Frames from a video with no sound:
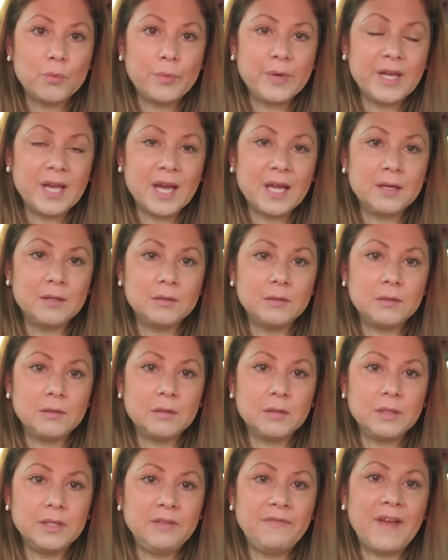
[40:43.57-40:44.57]
We got
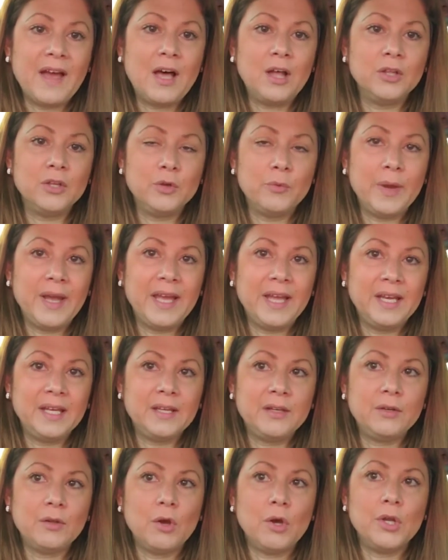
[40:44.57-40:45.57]

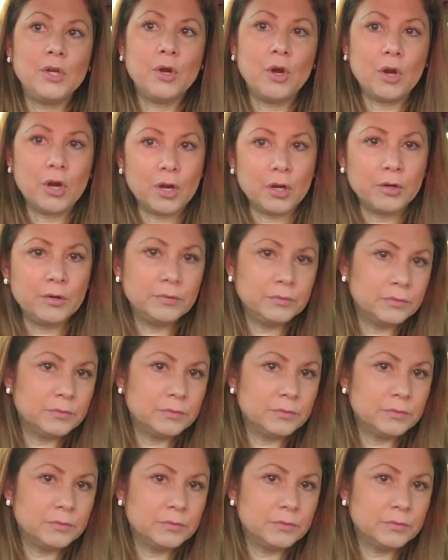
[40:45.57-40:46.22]
evaluated on our